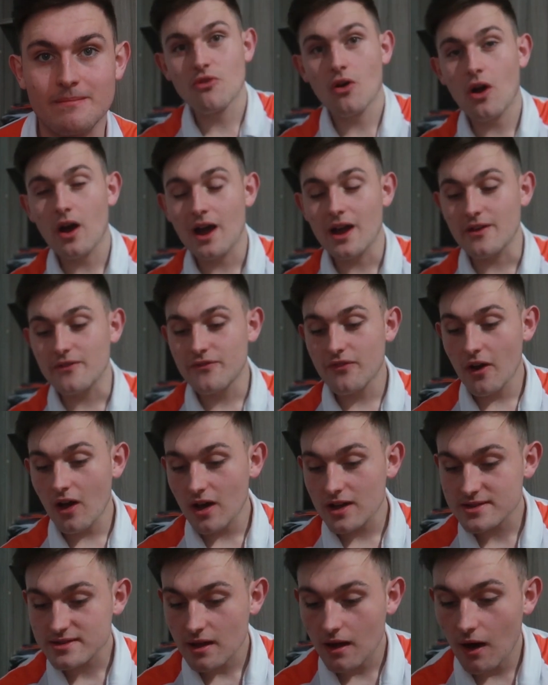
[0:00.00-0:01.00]
Right,
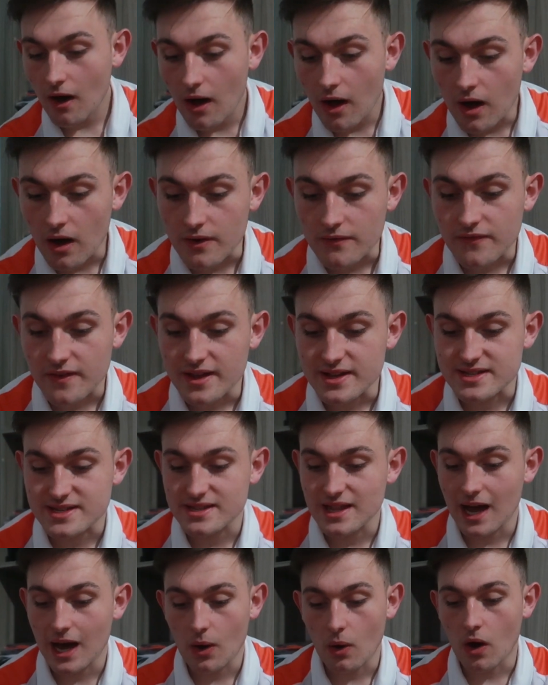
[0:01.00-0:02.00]
first half is
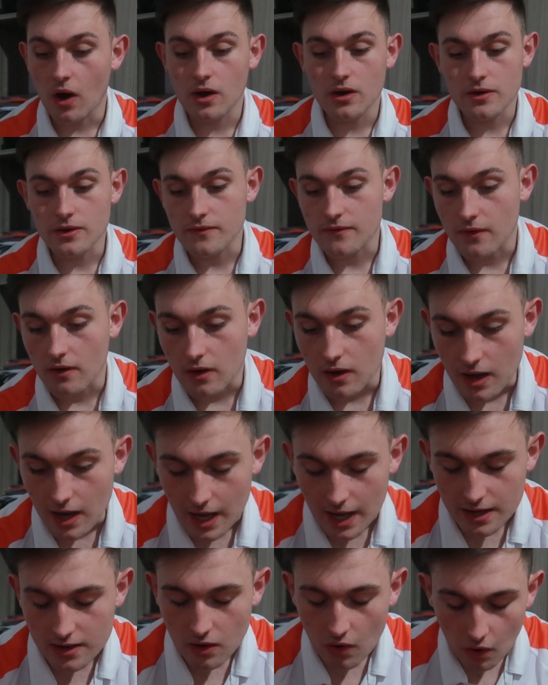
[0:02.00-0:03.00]
now over.
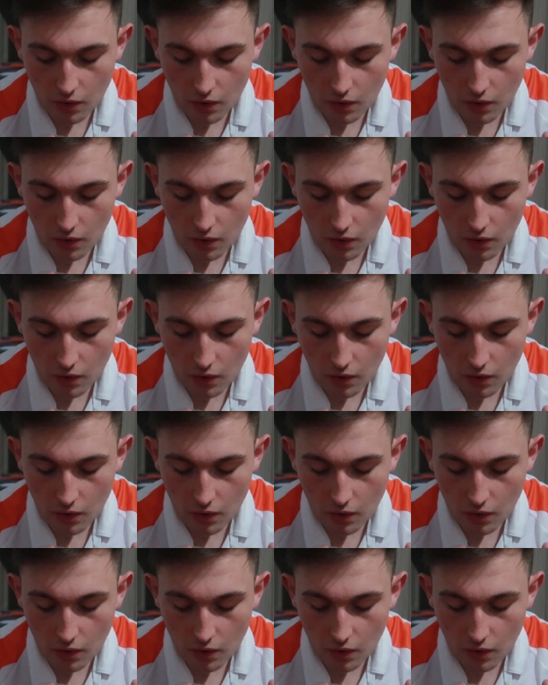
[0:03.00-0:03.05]
And